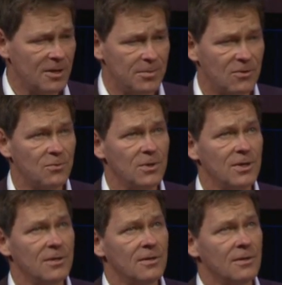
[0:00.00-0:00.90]

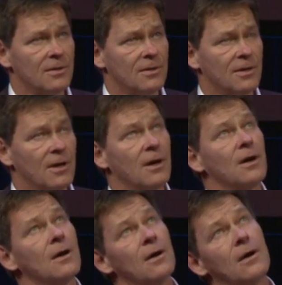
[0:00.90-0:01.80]
between,
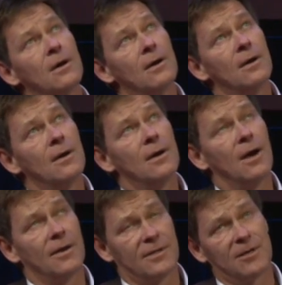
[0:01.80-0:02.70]
uh,
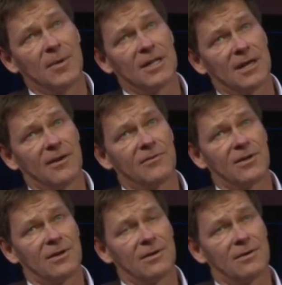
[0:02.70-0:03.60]
I think
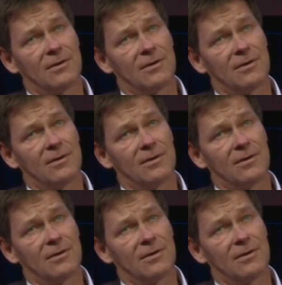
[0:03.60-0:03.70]
Madagascar